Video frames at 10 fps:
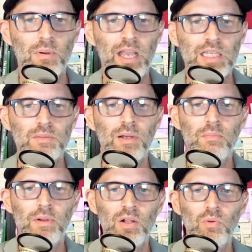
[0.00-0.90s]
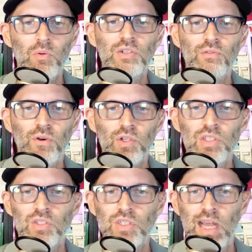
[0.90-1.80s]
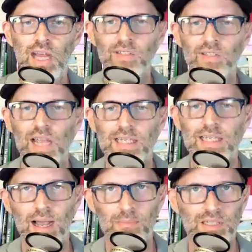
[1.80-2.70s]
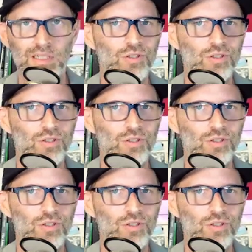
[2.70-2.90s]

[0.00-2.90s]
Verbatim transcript: by experimenting with diverse styles and topics.